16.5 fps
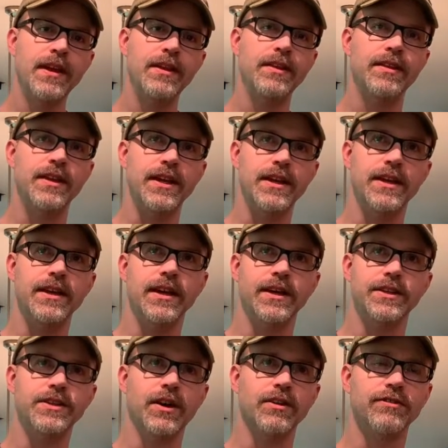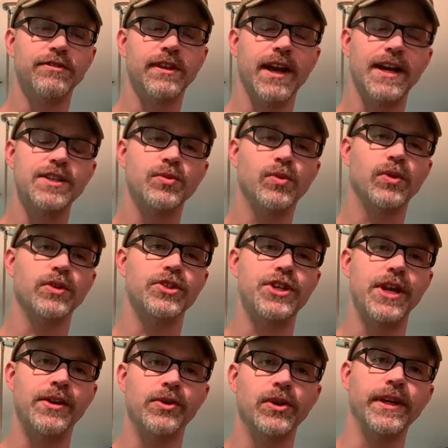The adult flies will
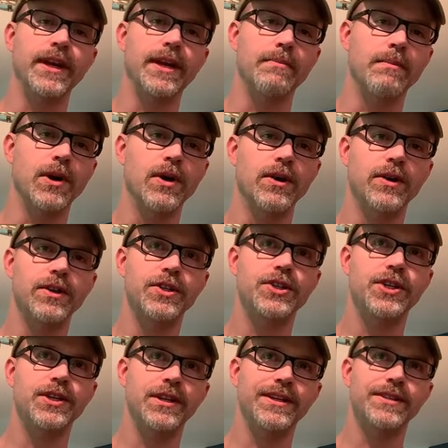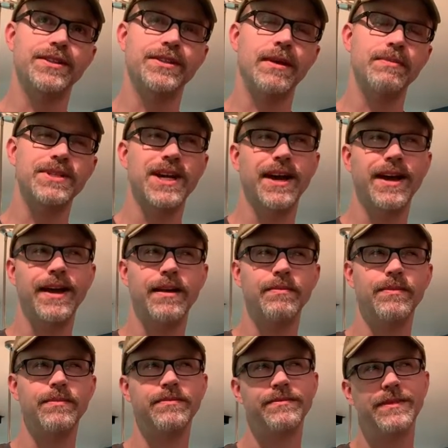generally emerge
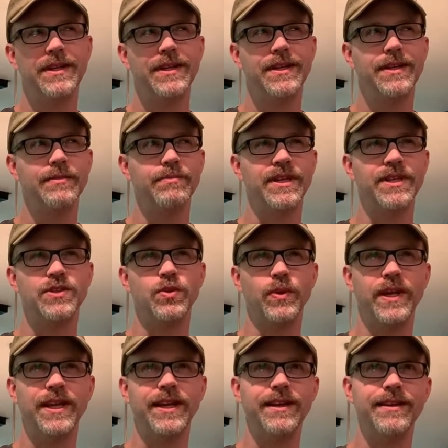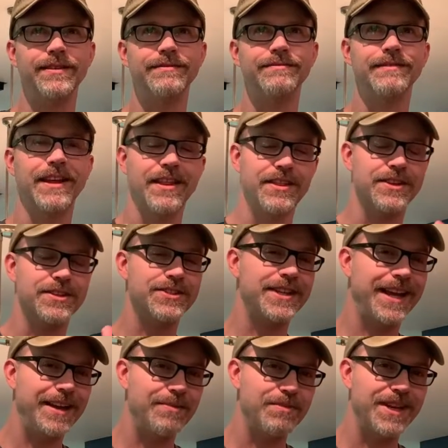sometime between the
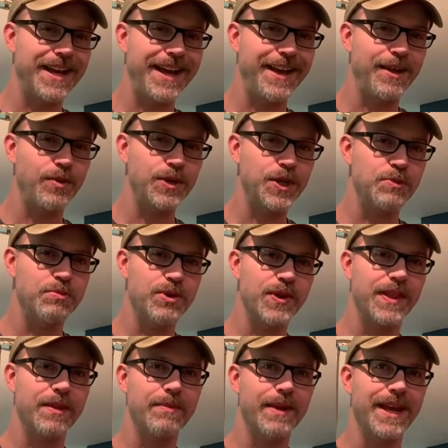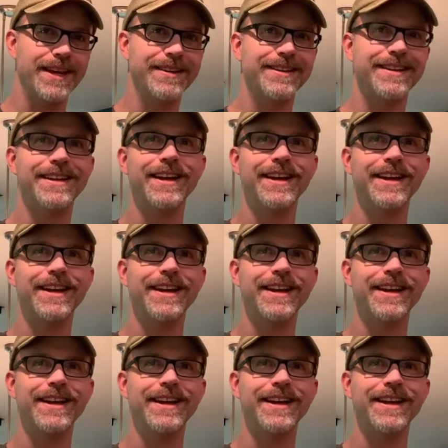same day when you put them in,